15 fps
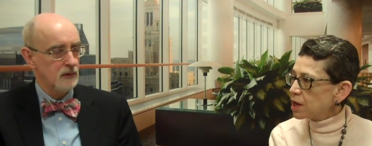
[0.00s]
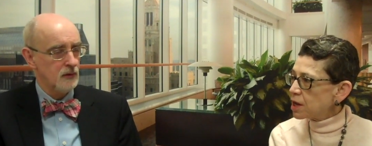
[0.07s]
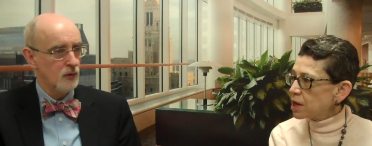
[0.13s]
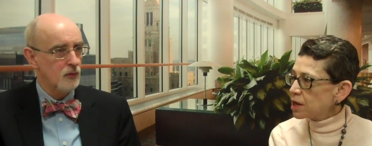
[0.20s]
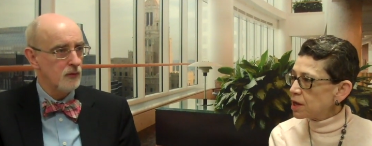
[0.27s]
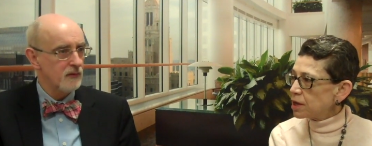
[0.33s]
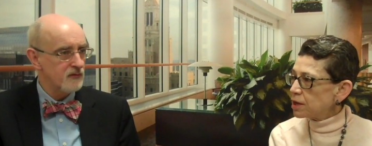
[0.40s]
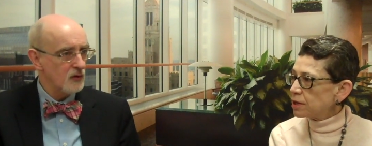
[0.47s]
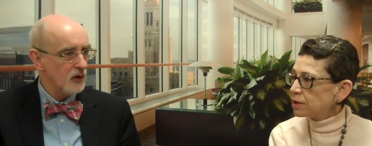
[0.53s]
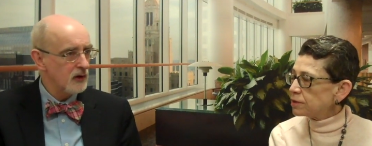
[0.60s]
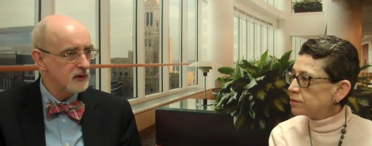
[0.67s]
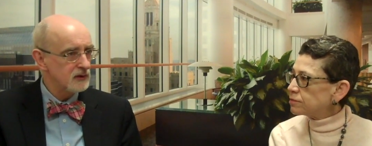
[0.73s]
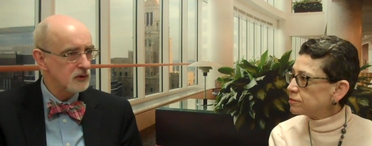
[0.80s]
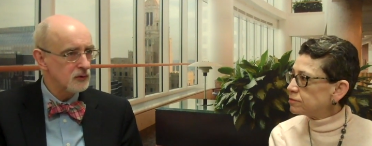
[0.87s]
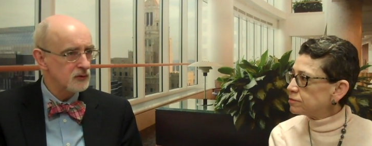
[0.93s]
Speaker 1: who
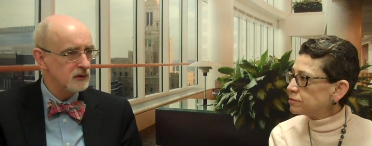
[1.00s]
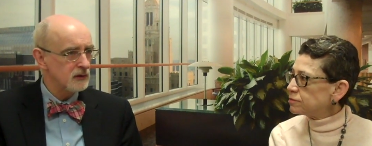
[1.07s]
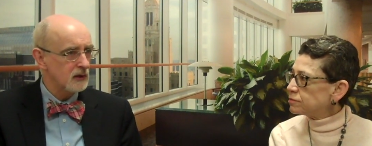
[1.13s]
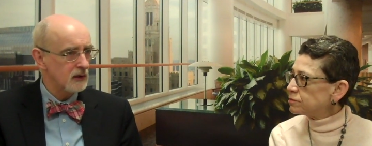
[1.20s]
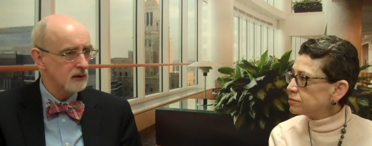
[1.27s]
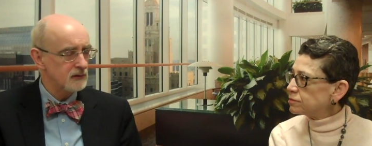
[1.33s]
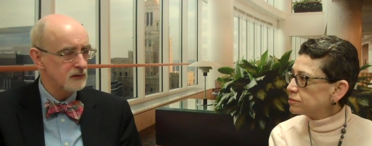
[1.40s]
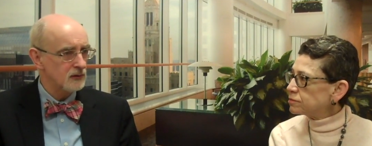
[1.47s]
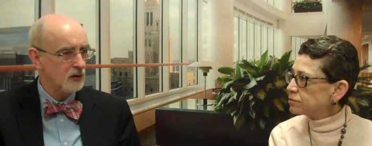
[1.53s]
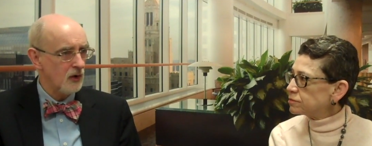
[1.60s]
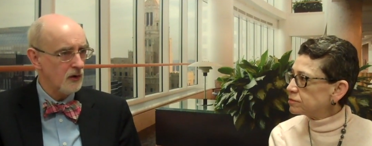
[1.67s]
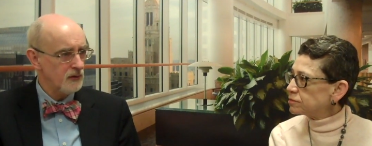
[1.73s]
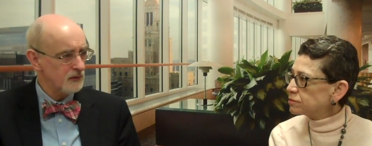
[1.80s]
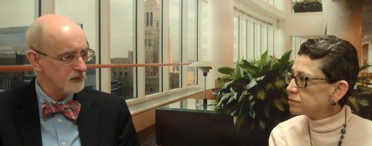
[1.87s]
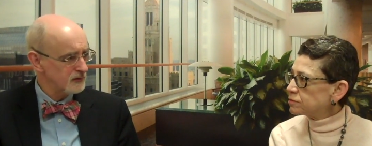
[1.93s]
avoid gluten? Are there
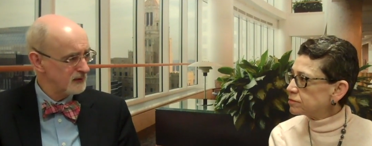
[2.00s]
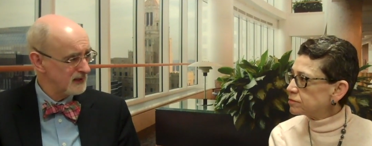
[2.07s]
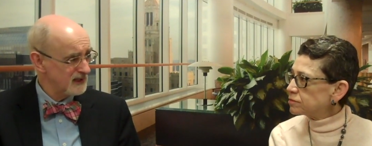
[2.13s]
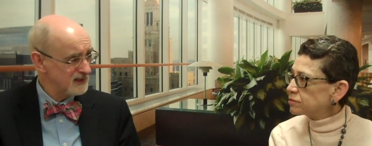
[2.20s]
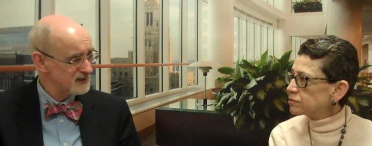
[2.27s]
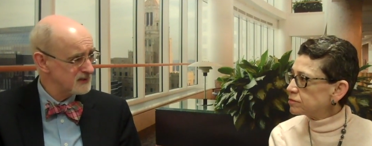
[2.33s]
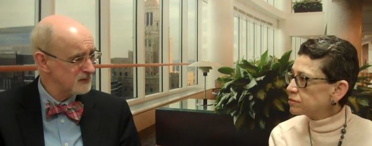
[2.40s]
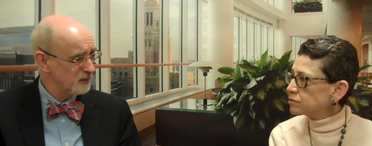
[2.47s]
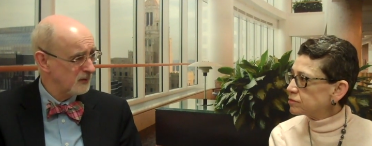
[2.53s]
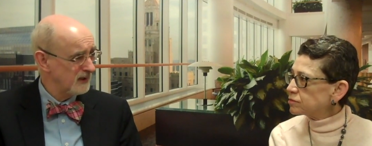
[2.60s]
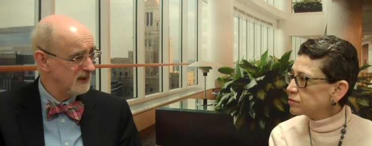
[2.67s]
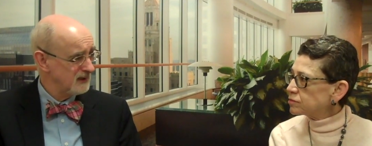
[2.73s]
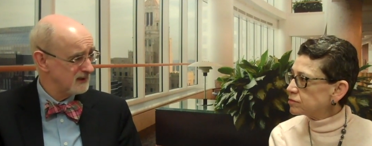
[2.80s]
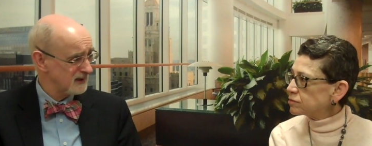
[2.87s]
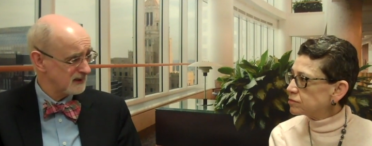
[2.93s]
other things in
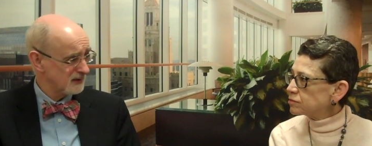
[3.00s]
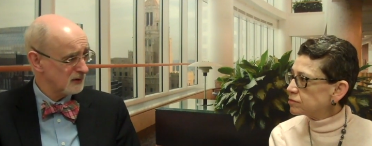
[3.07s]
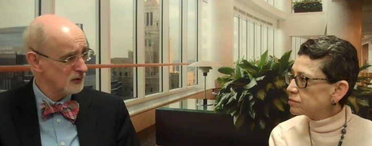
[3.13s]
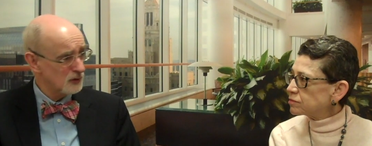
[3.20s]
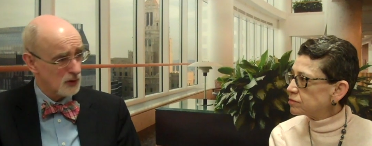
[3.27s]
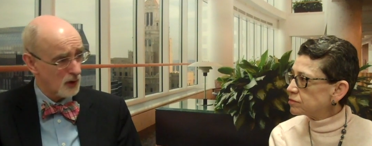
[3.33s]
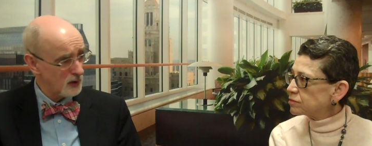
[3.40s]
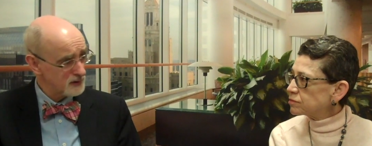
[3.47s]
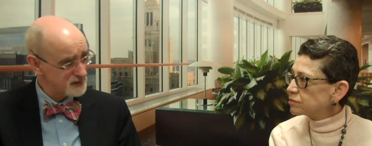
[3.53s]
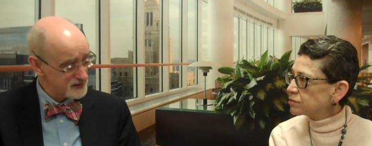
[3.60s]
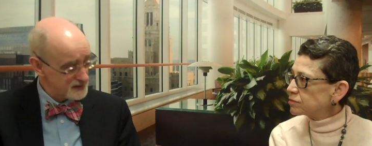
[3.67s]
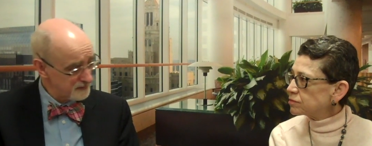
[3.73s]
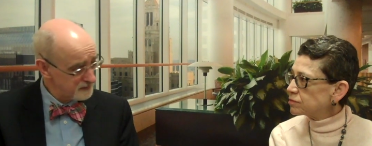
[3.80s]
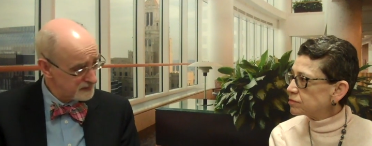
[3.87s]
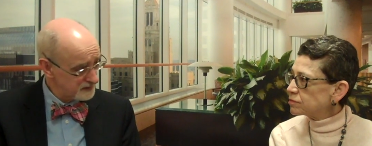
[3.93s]
wheat that could cause
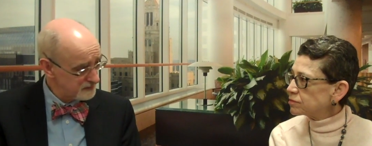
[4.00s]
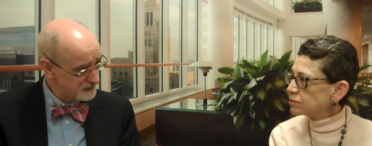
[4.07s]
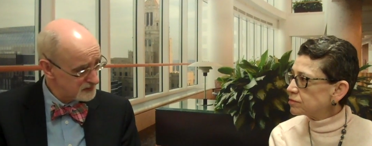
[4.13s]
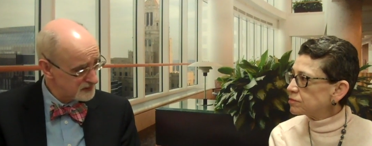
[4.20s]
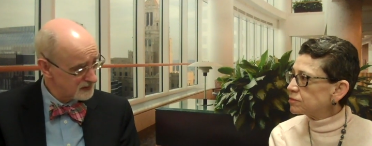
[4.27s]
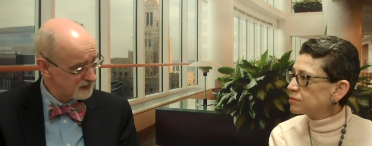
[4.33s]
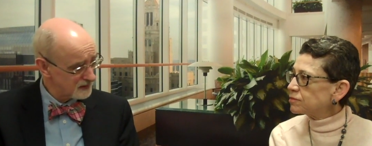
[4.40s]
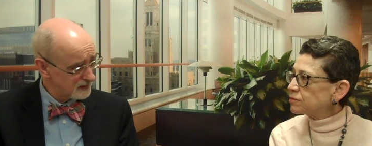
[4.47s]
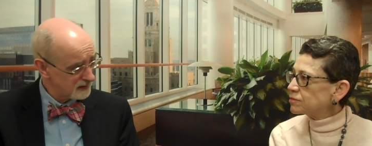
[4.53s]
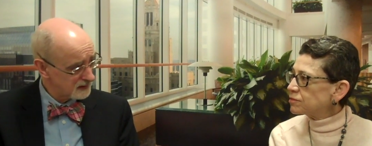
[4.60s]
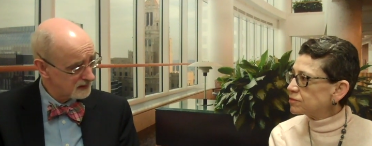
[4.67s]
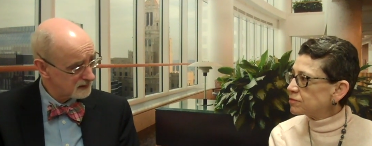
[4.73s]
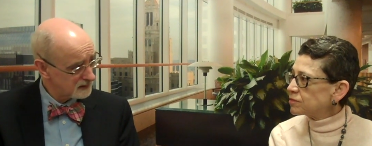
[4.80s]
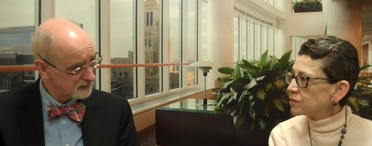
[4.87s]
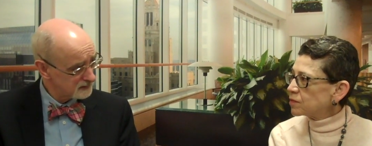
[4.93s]
symptoms, do you think?
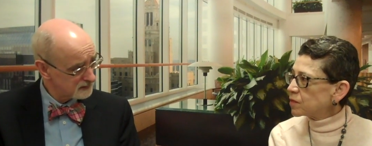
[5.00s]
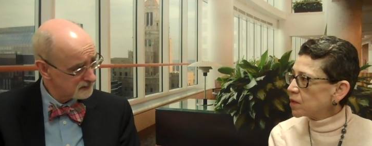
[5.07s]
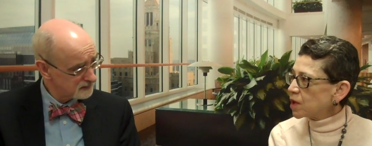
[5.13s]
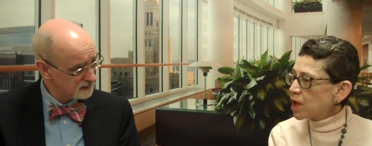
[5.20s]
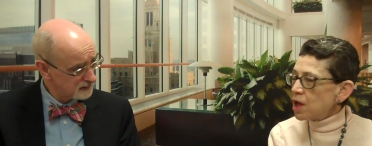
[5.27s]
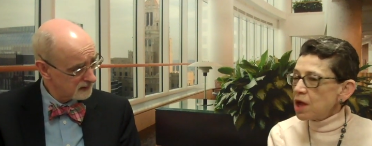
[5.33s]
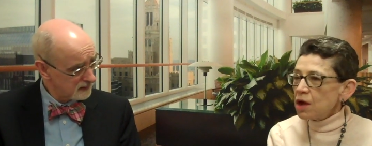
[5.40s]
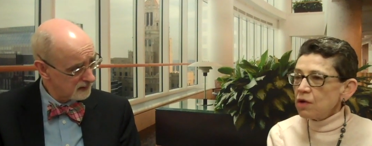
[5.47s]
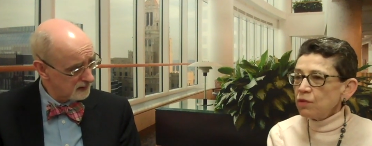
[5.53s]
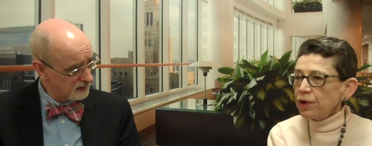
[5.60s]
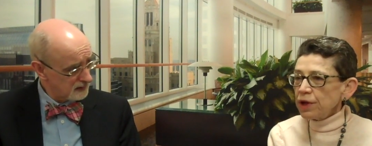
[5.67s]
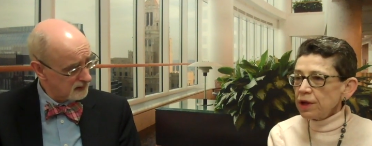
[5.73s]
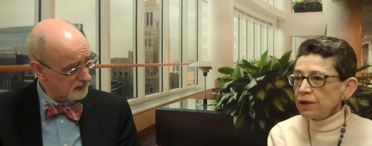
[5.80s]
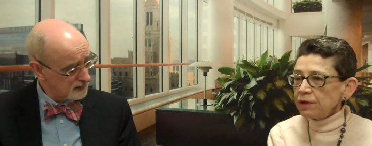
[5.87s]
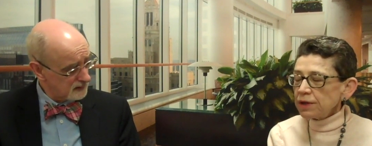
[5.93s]

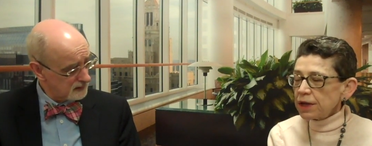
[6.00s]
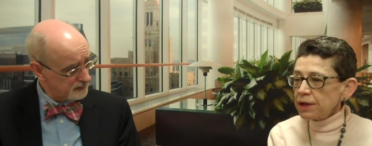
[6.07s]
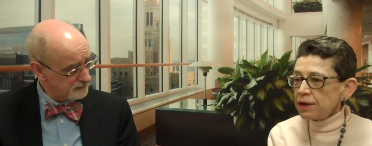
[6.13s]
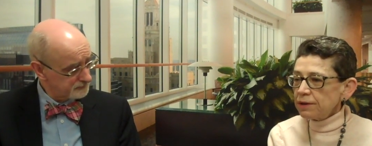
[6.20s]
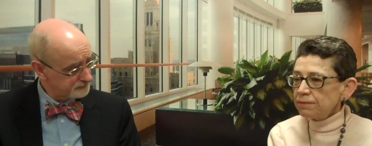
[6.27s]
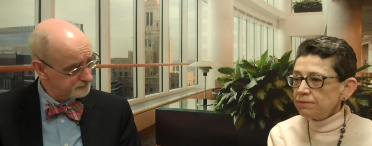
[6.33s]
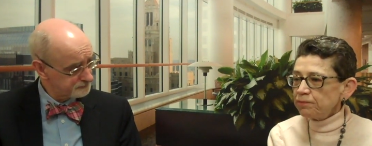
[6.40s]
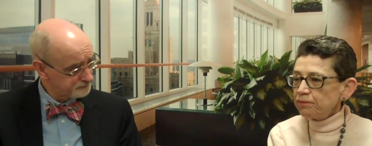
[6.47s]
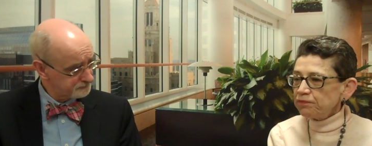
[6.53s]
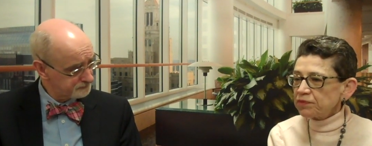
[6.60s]
Speaker 2: Well, um,